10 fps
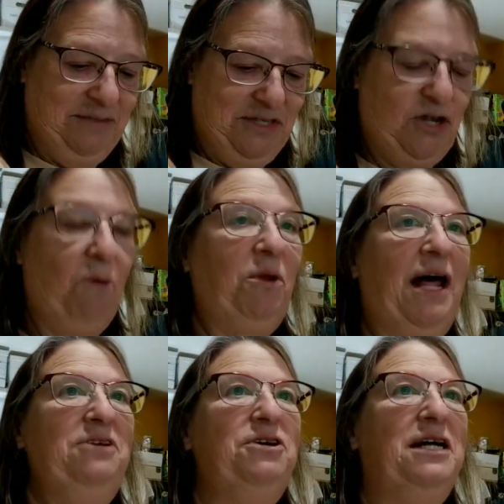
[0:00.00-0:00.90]
So I'm
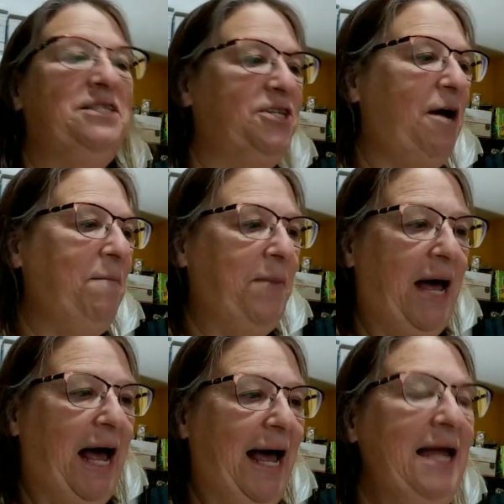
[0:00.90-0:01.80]
glad you guys stopped
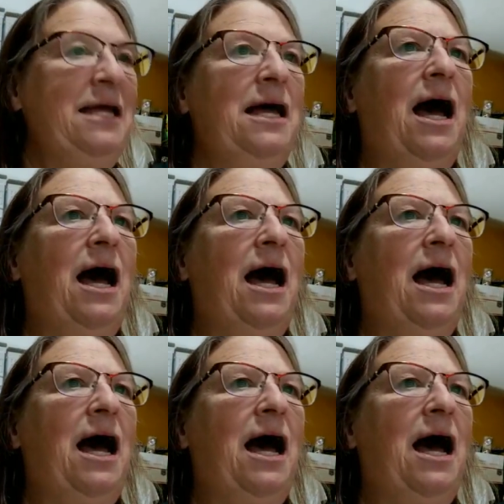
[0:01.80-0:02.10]
by.